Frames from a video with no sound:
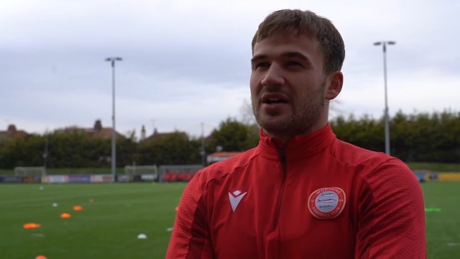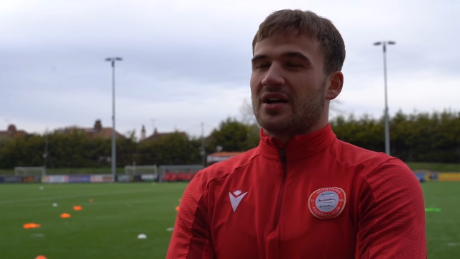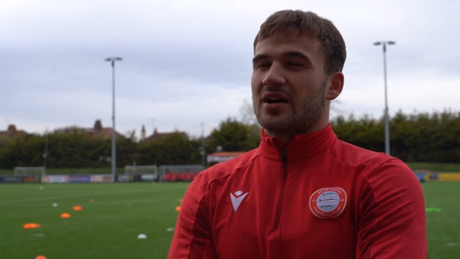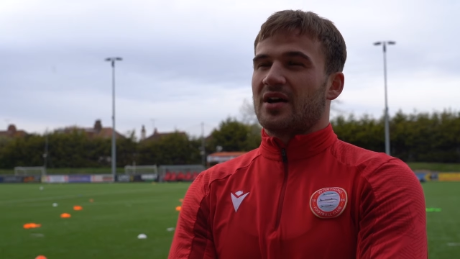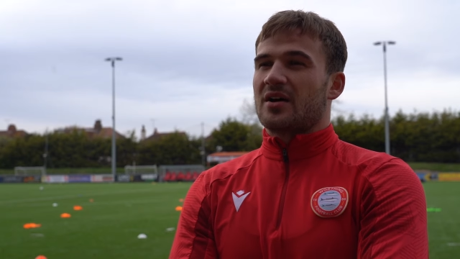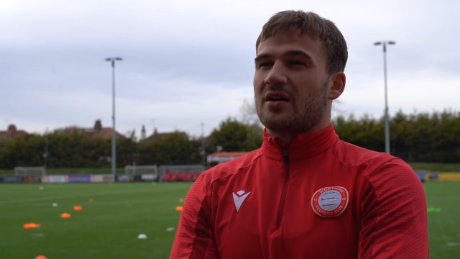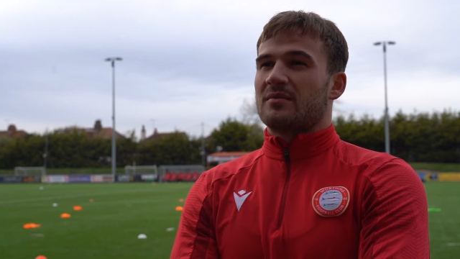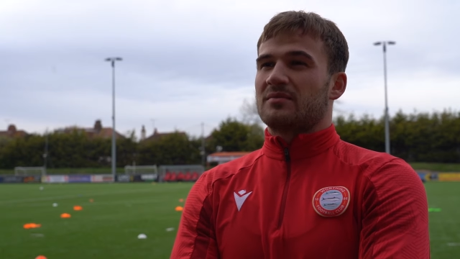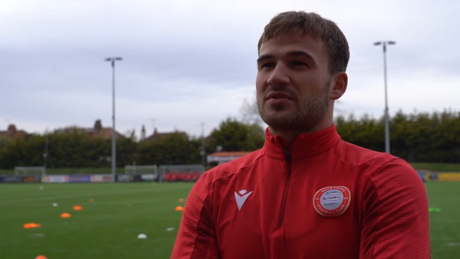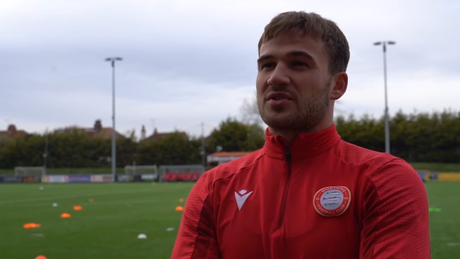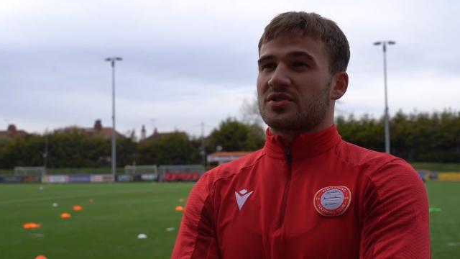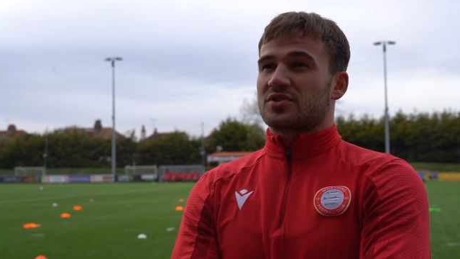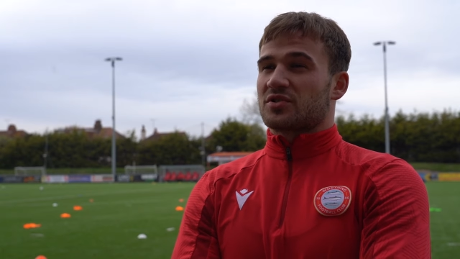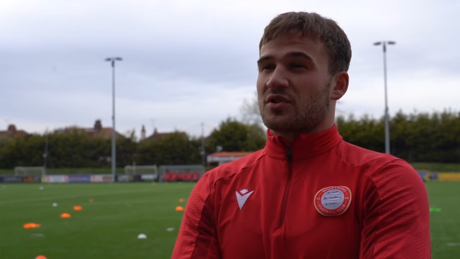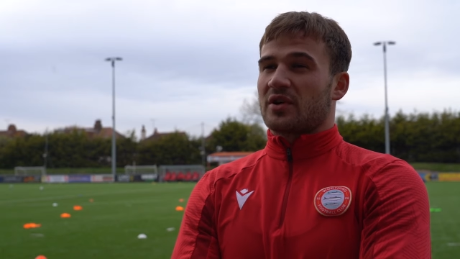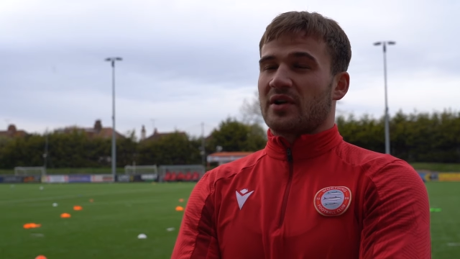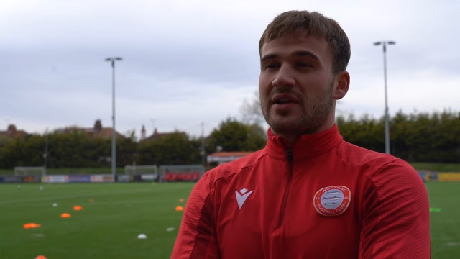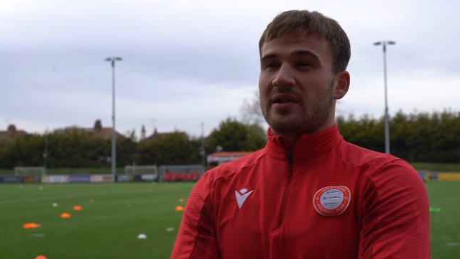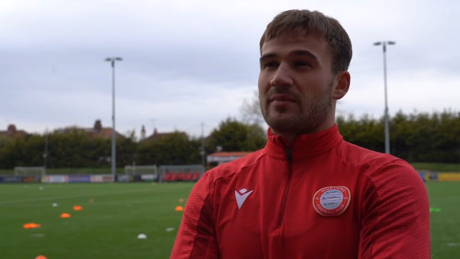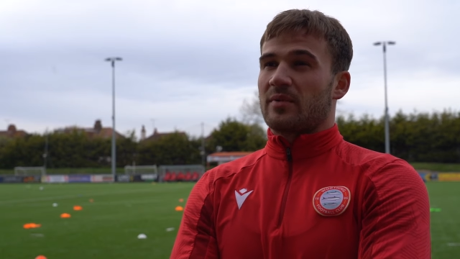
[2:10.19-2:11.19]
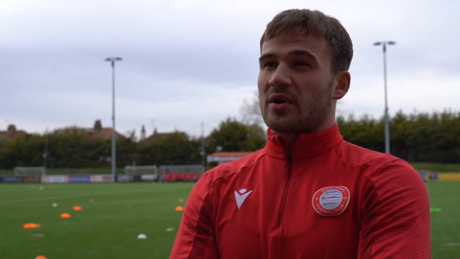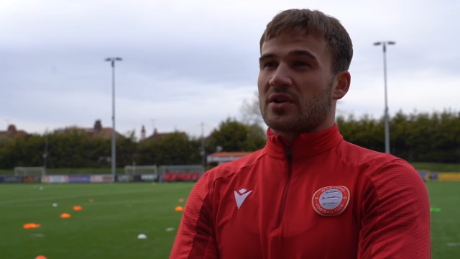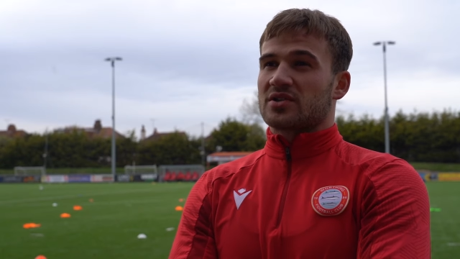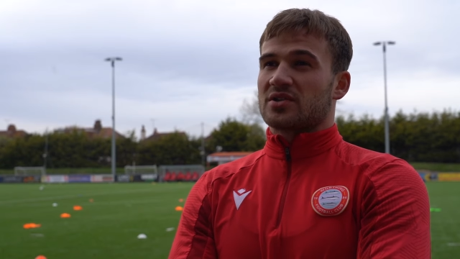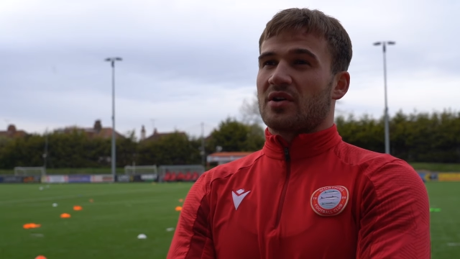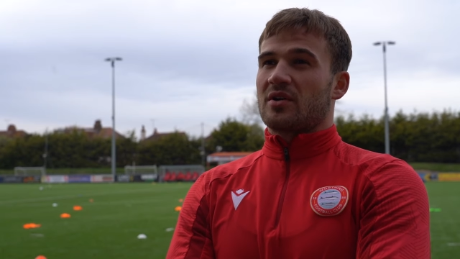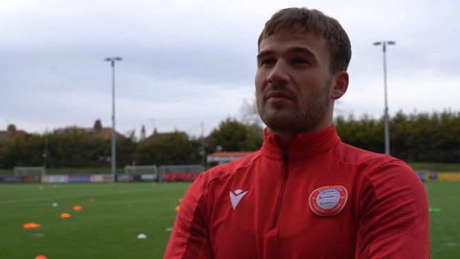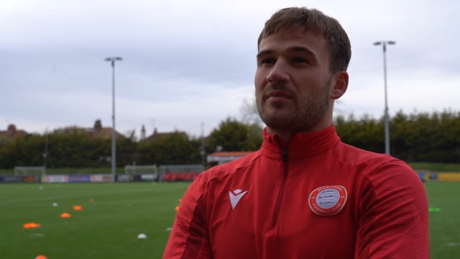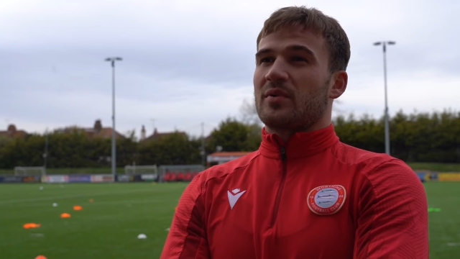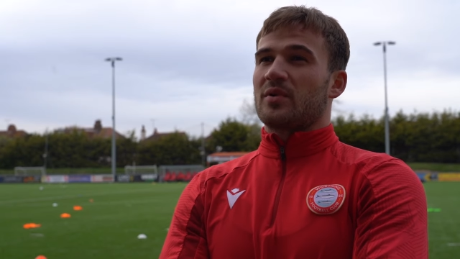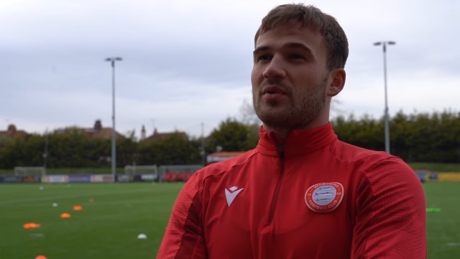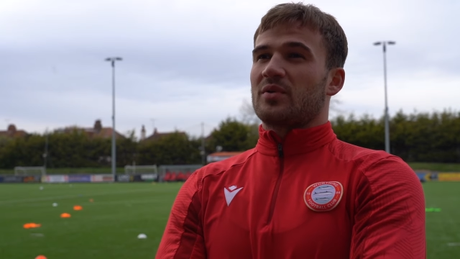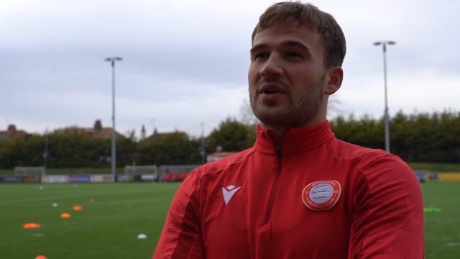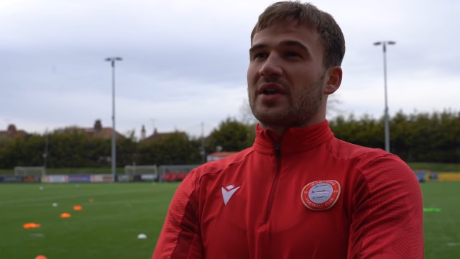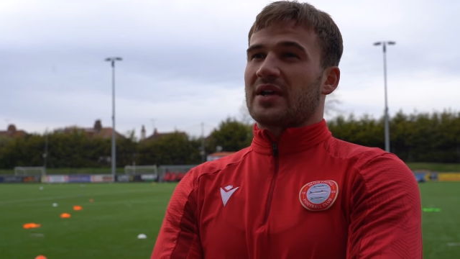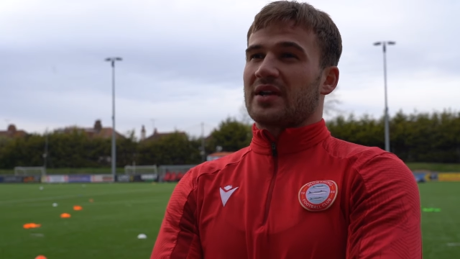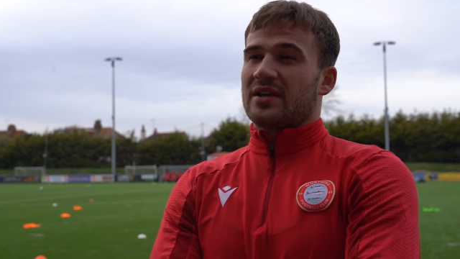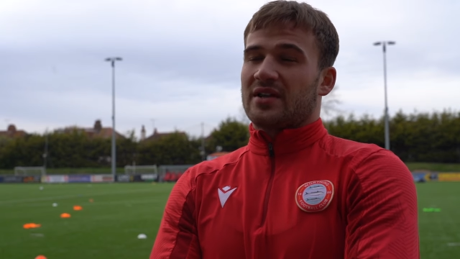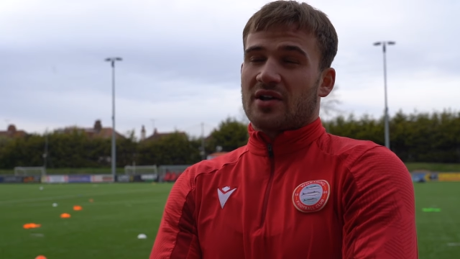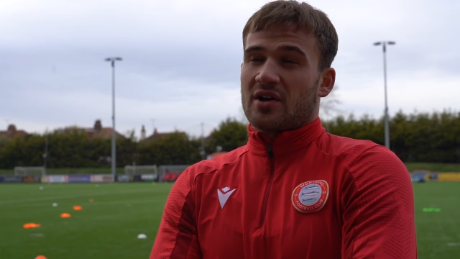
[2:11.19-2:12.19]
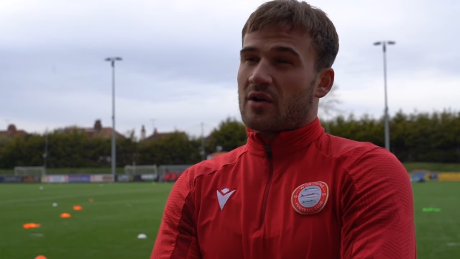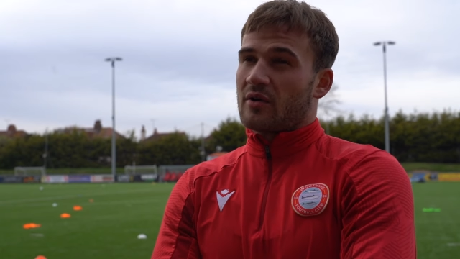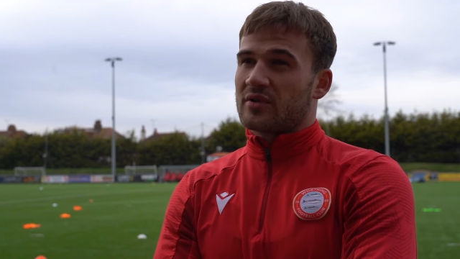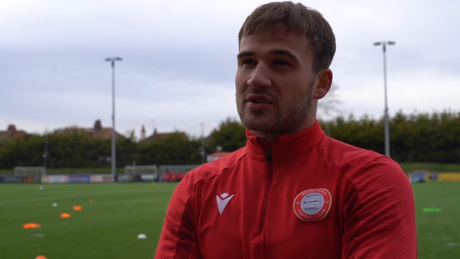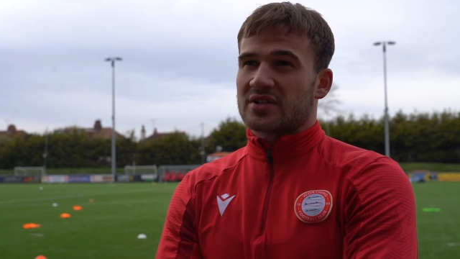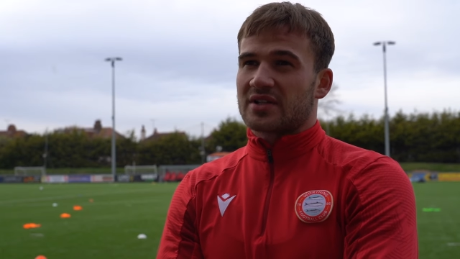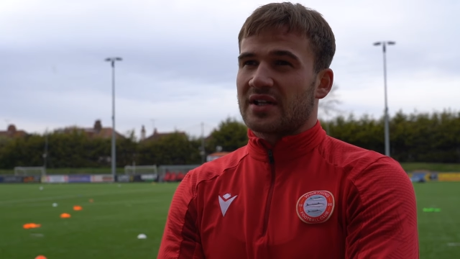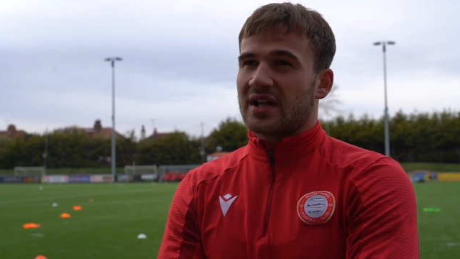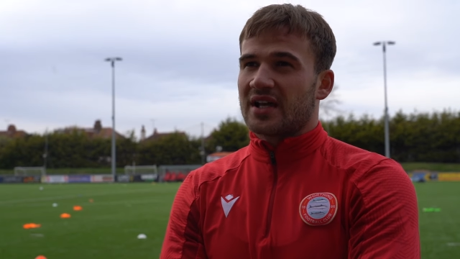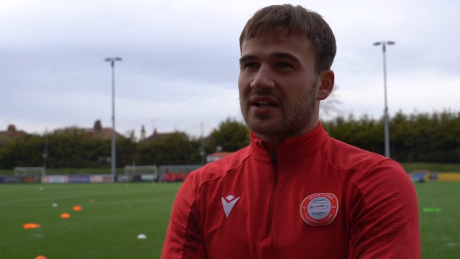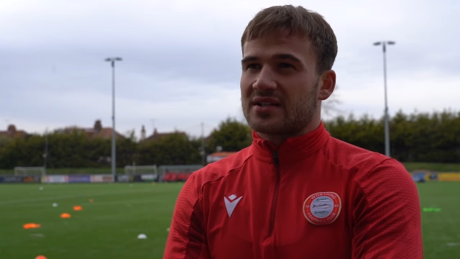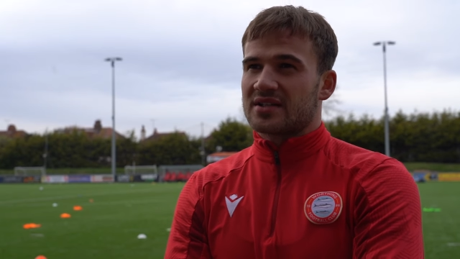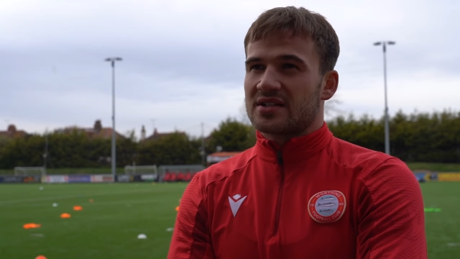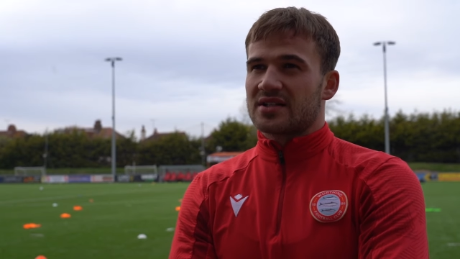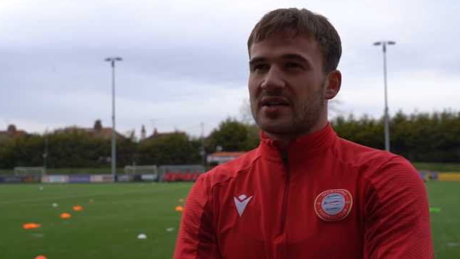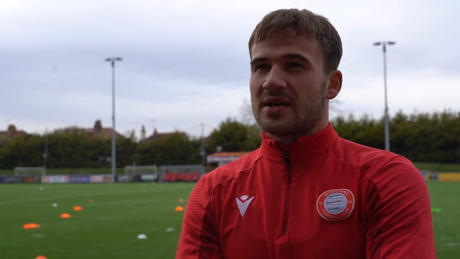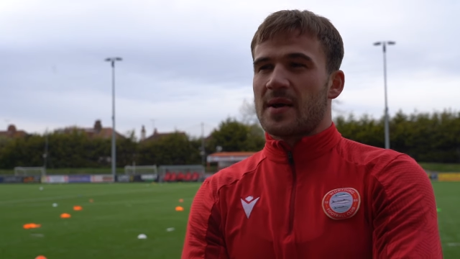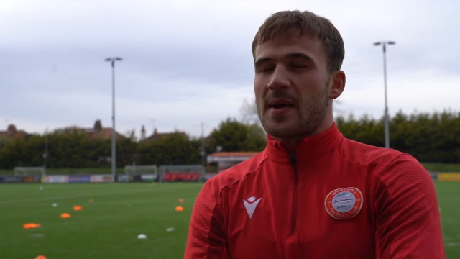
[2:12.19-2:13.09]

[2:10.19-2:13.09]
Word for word: Um, just try and lead by example, get encourage the lads,